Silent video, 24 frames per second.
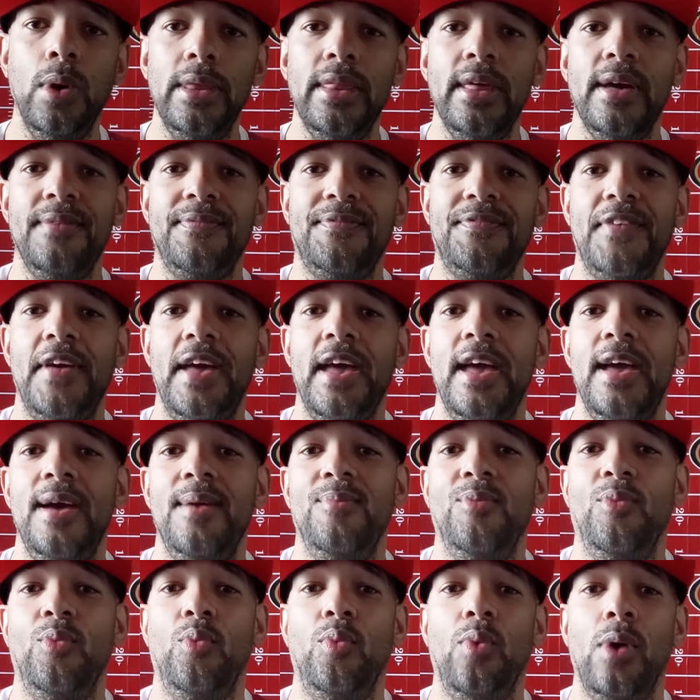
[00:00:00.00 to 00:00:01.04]
What up,
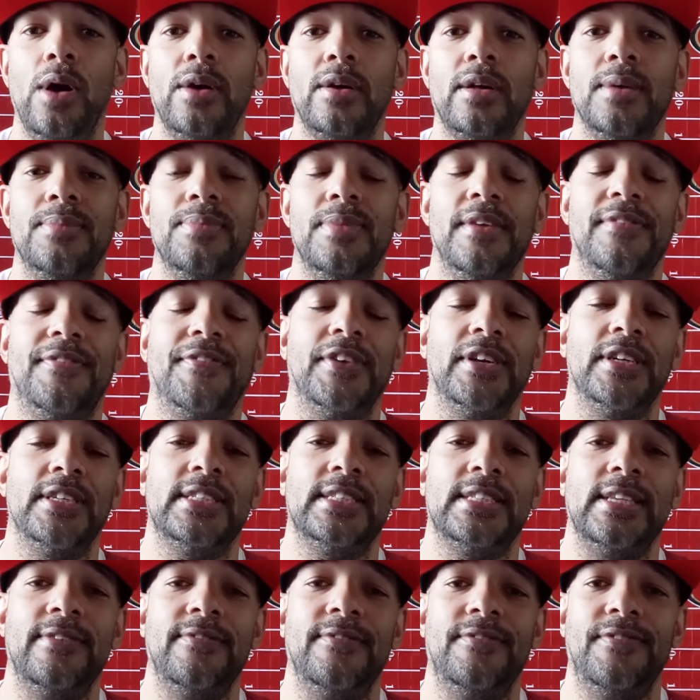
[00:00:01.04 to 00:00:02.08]
fam? Welcome to
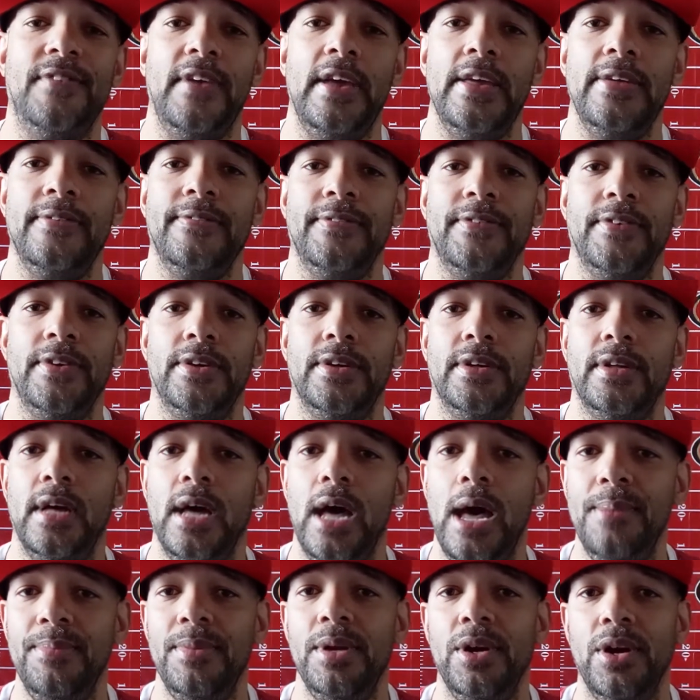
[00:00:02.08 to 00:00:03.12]
First and Faithful.
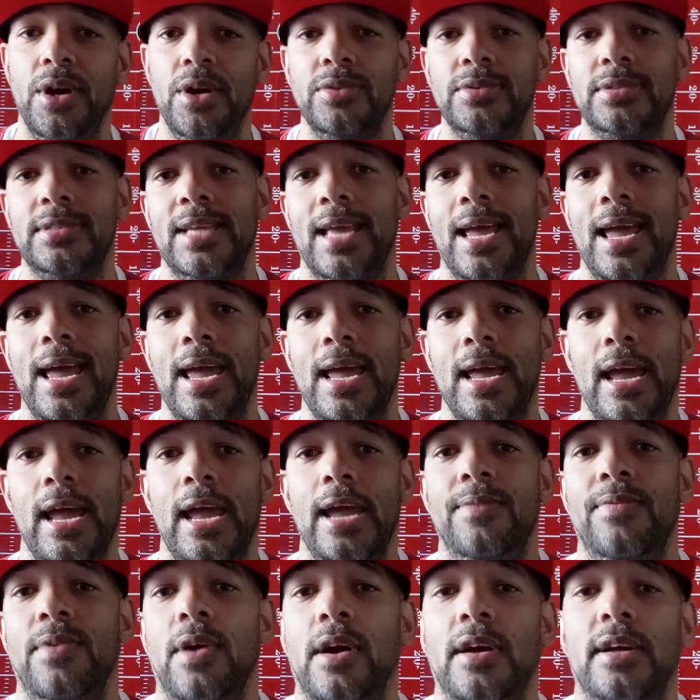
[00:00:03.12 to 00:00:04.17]
I'm your host,
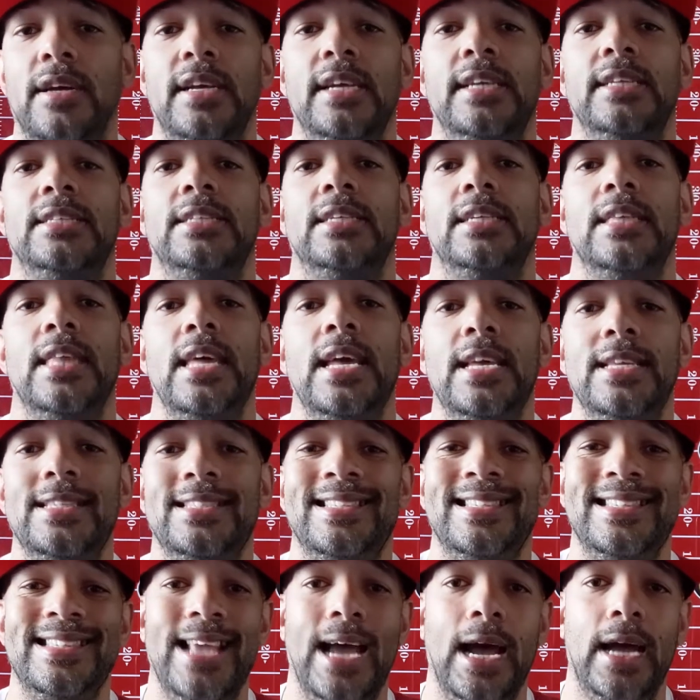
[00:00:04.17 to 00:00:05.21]
Aaron, and
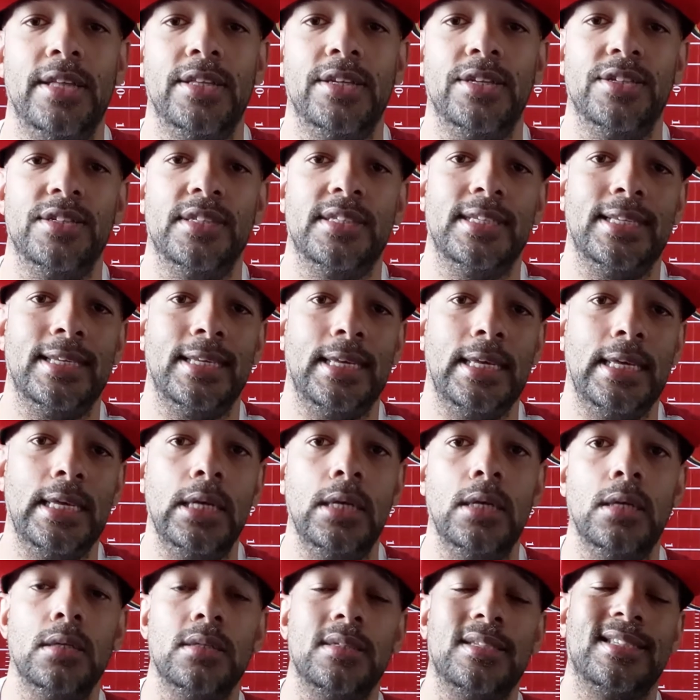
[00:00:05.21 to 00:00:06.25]
today's
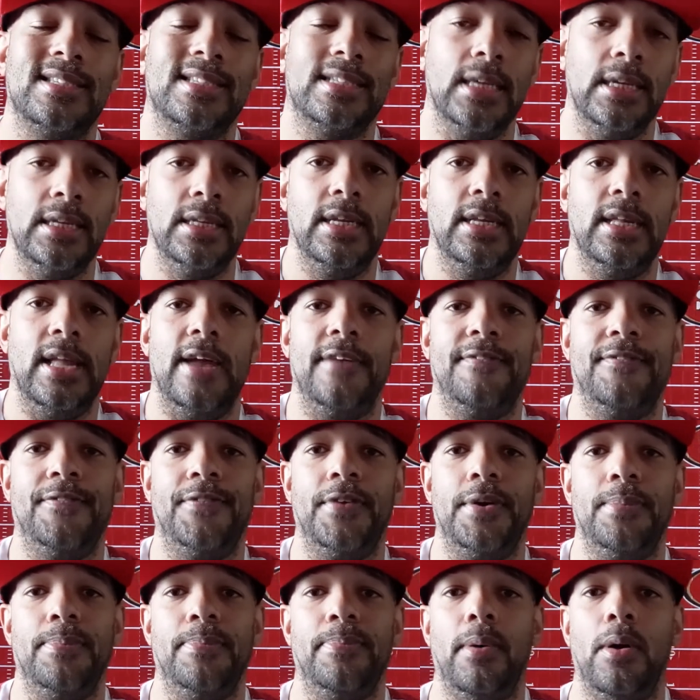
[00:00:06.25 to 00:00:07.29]
Niners-Eagles Sunday Night
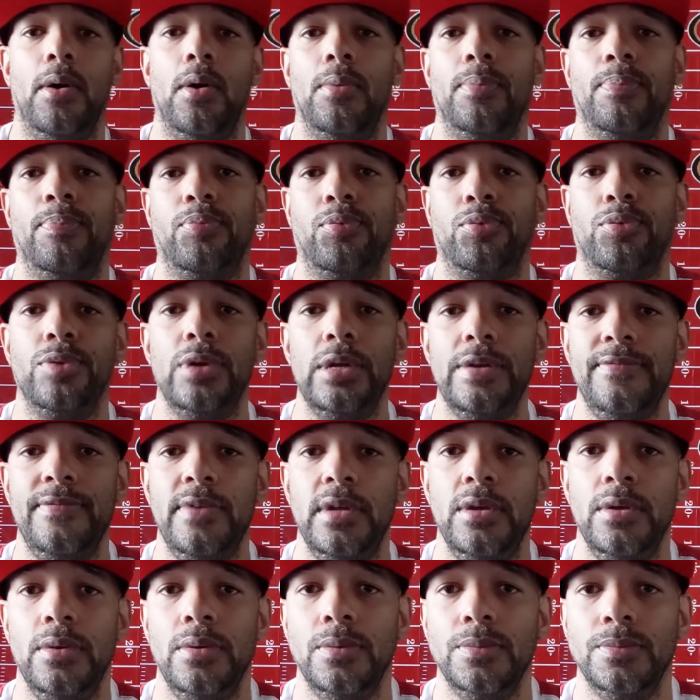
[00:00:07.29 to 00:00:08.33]
Football
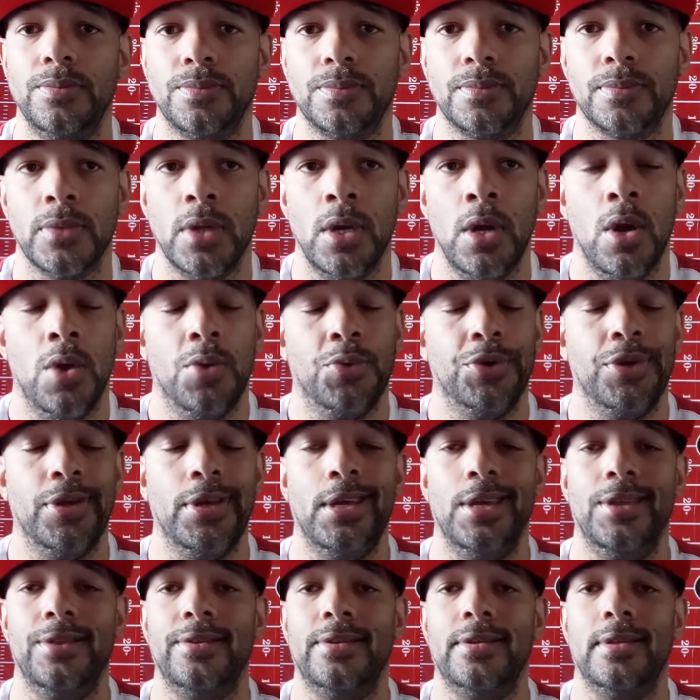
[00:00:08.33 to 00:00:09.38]
preview. We're going
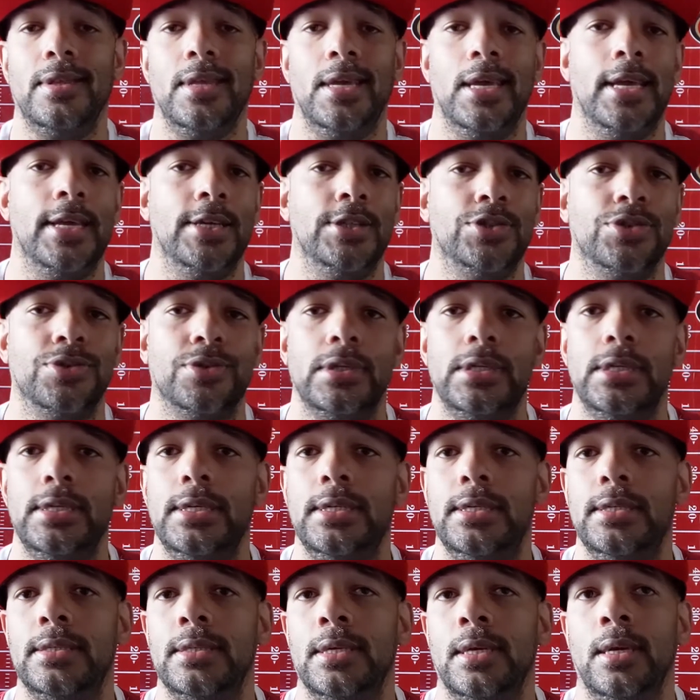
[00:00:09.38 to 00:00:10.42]
to get into the
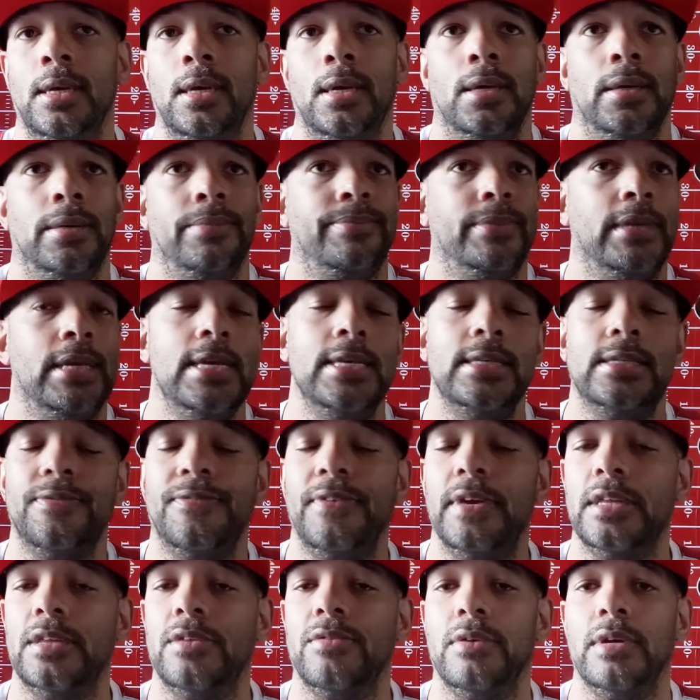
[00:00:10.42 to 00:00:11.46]
injuries, keys to
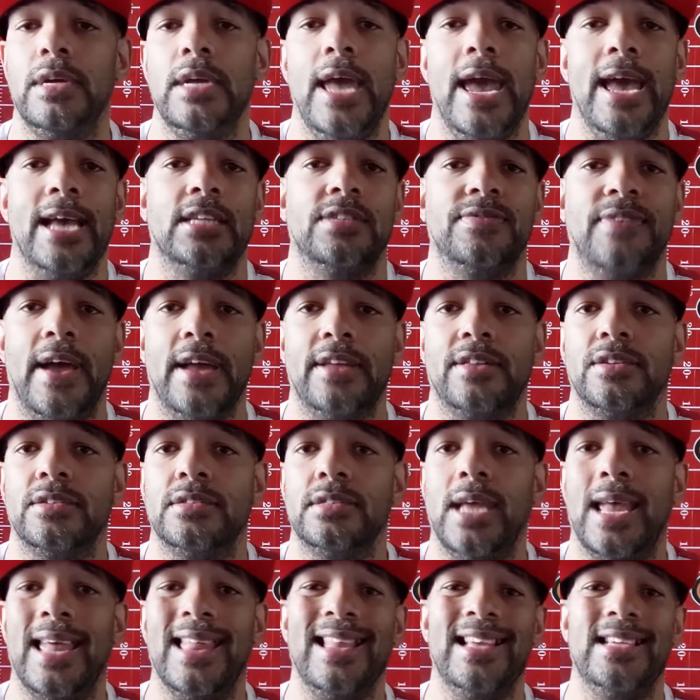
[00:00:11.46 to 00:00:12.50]
victory, X
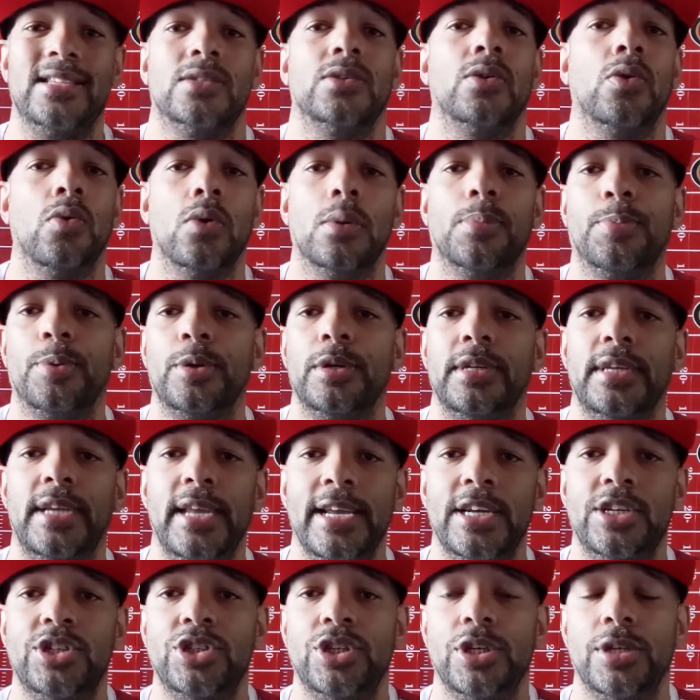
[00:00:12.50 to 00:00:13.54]
factors, and a score
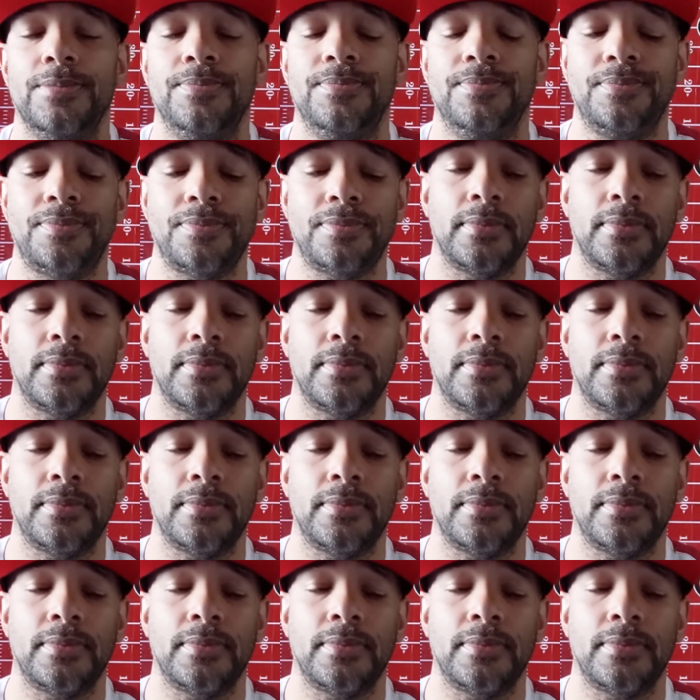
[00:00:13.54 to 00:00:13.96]
prediction.